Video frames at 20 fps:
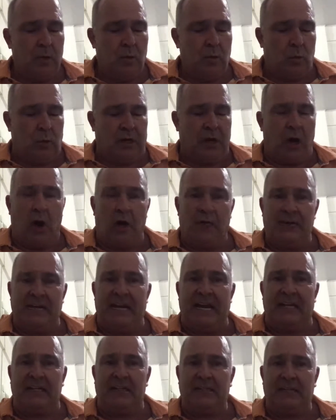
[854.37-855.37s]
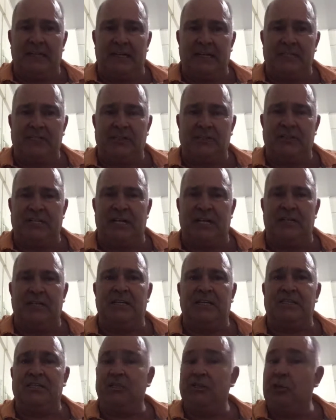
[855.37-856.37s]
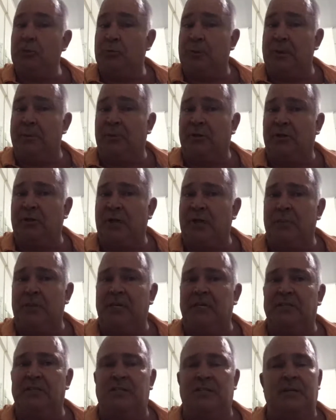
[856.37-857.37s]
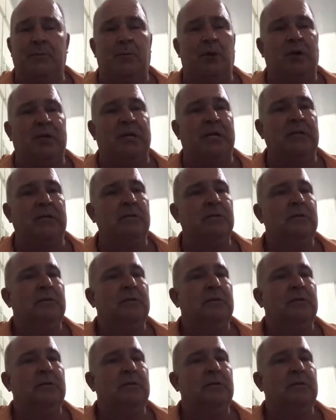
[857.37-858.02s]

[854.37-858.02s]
When all the analytics are telling us new people are coming into the market